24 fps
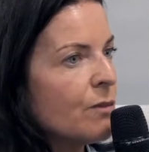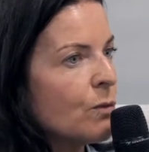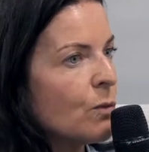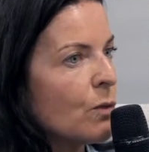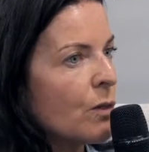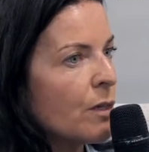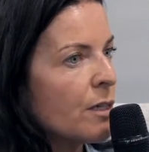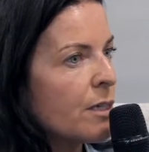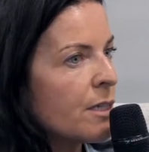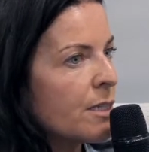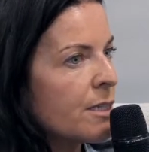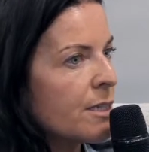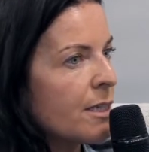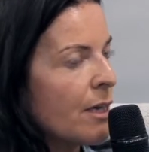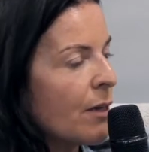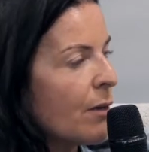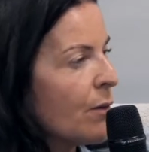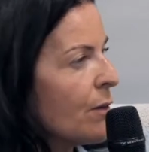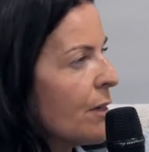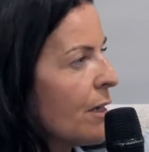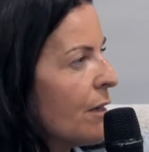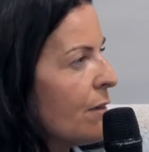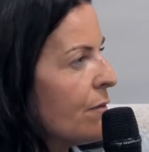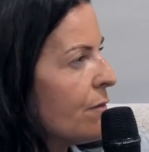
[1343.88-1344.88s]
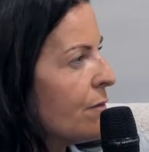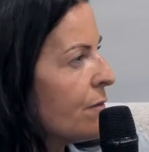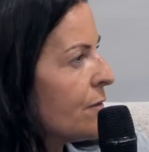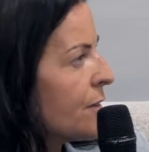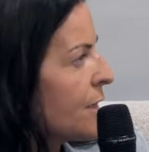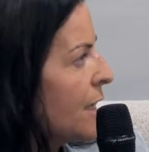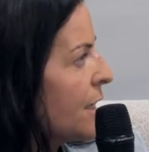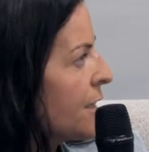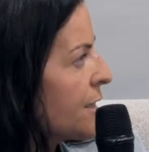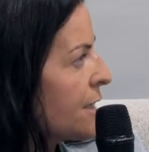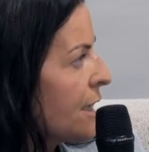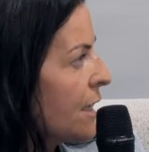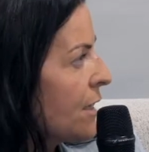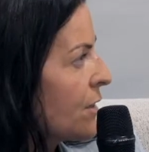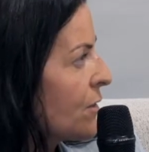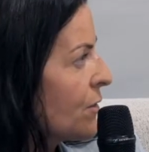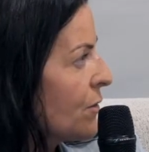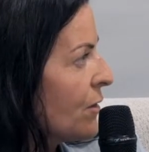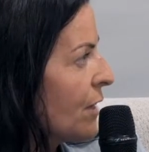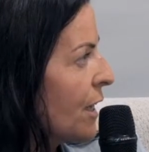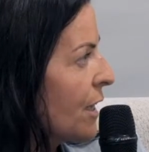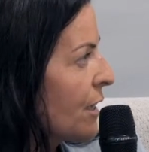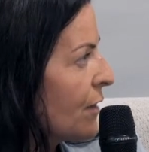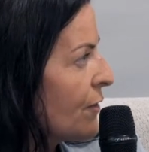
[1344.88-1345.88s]
for. So if Kasan
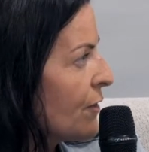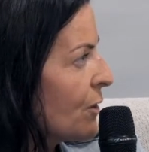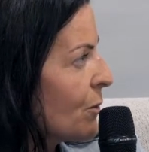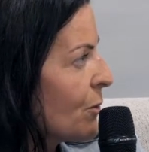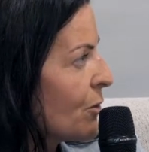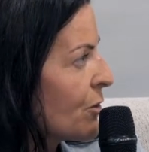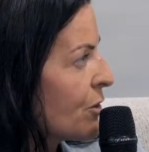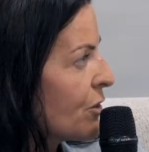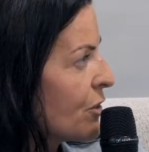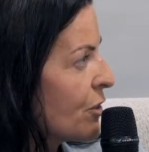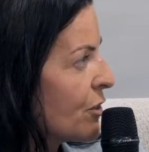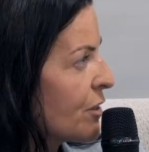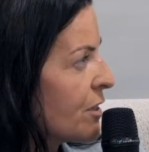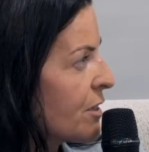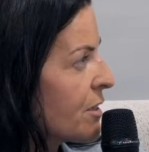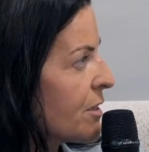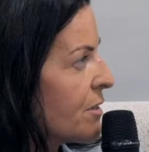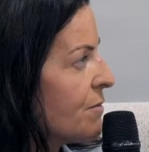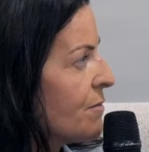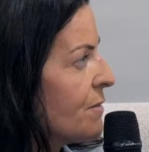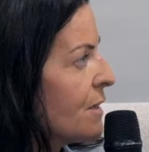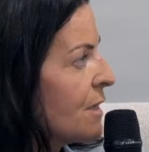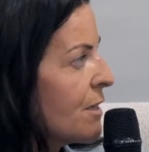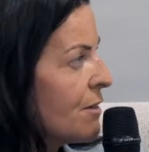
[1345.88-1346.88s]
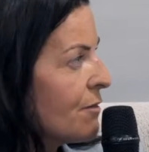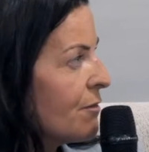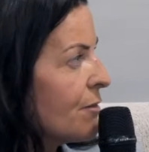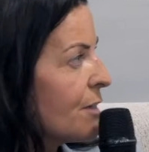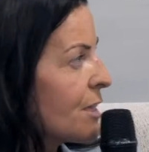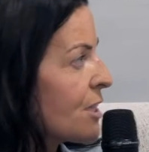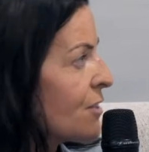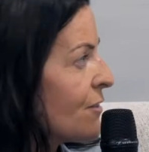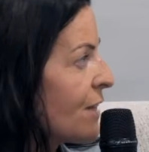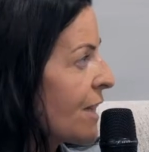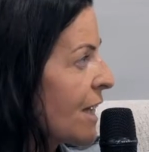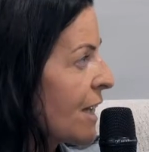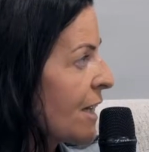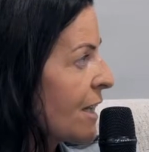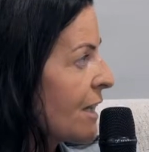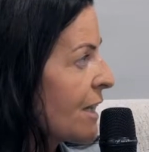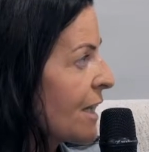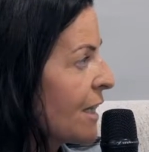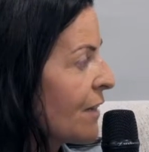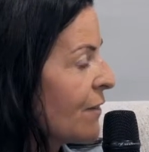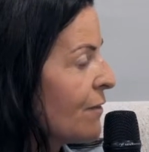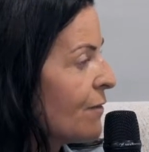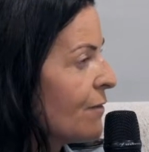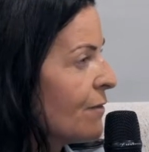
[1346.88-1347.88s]
or Hannah, if you want to just reiterate any
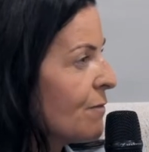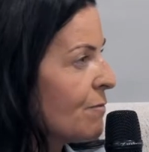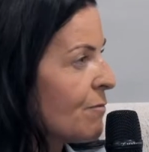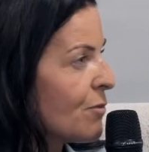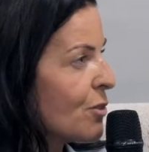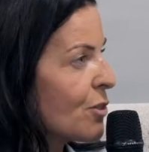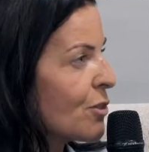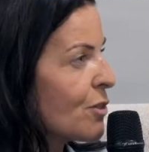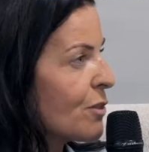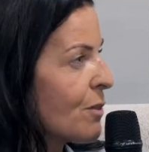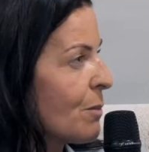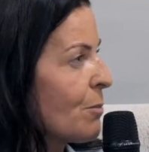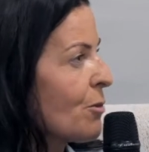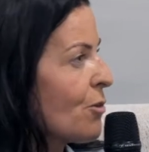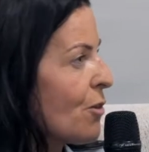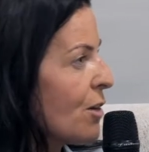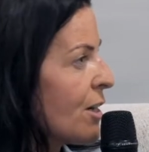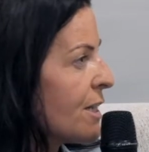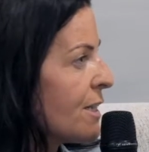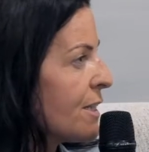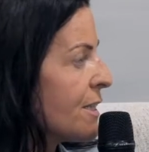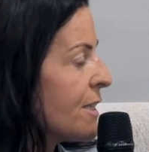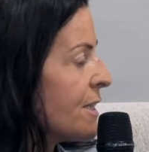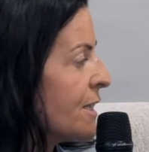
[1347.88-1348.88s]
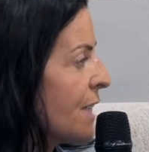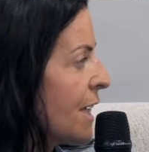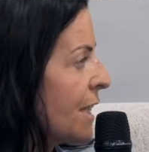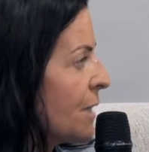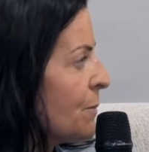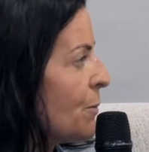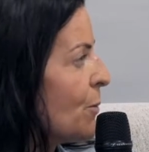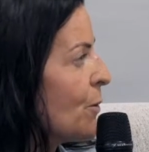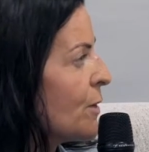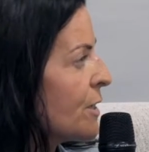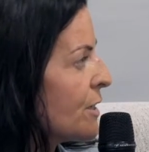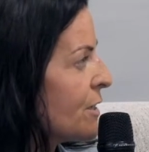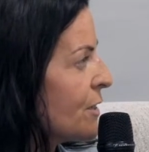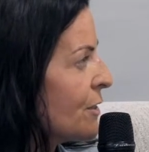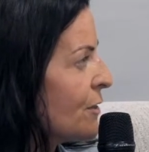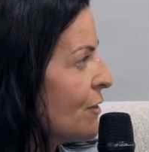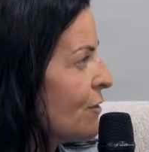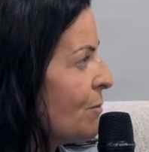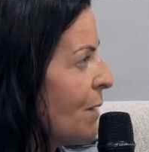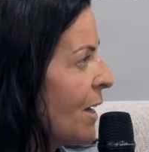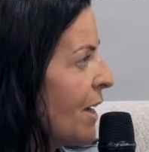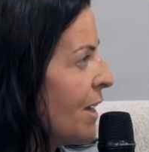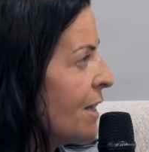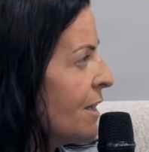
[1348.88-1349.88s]
kind of summarise any points that
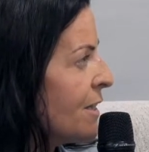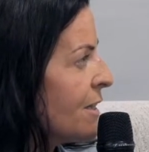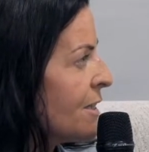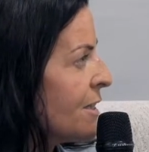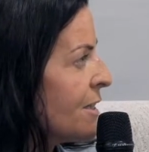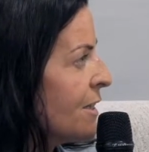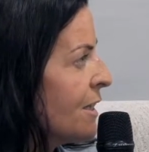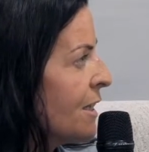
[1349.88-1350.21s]
you've made,